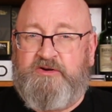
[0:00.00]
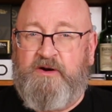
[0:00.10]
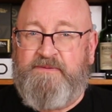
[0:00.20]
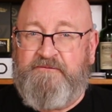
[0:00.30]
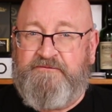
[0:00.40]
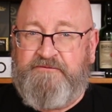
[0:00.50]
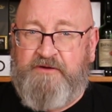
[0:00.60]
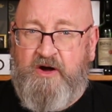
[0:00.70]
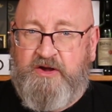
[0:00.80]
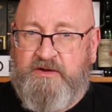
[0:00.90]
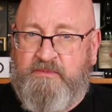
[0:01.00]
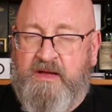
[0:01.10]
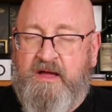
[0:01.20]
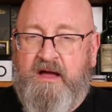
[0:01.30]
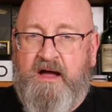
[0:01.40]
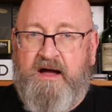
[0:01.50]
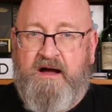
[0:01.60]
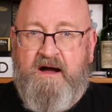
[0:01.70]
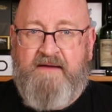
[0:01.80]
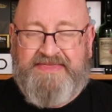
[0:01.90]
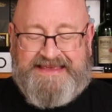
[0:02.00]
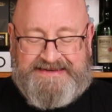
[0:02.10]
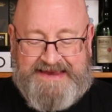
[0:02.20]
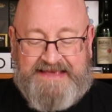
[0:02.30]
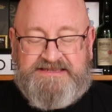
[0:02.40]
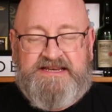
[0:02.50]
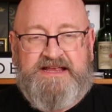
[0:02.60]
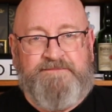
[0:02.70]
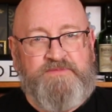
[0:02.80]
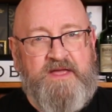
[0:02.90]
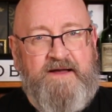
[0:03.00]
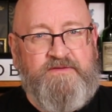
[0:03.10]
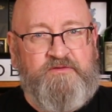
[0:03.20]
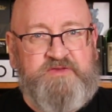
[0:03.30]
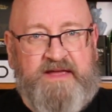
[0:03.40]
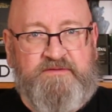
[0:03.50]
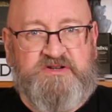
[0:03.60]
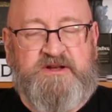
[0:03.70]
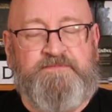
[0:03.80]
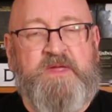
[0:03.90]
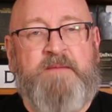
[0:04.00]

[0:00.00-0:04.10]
Turn up the volume on the intensity of the flavors.